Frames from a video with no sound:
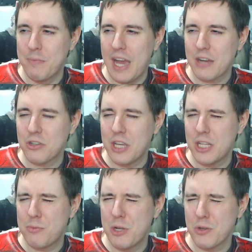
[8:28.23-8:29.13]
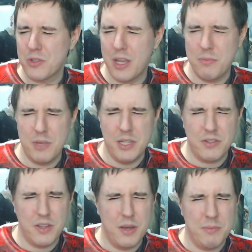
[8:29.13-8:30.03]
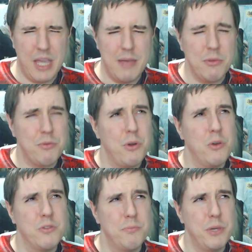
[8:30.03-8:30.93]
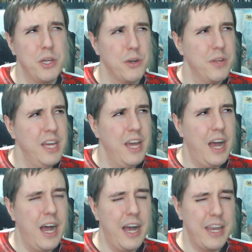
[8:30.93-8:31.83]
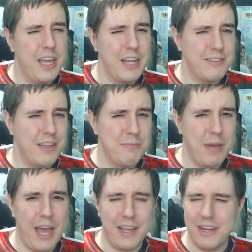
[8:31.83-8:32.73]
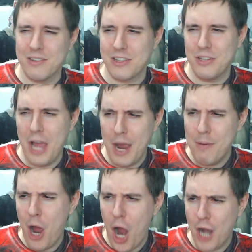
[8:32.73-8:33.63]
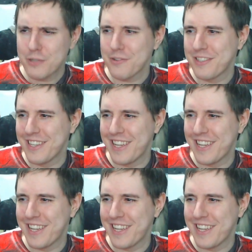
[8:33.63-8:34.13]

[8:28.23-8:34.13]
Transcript: Actually, HBO sent me some Game of Thrones beer, and it got sent back, and I was like, damn it!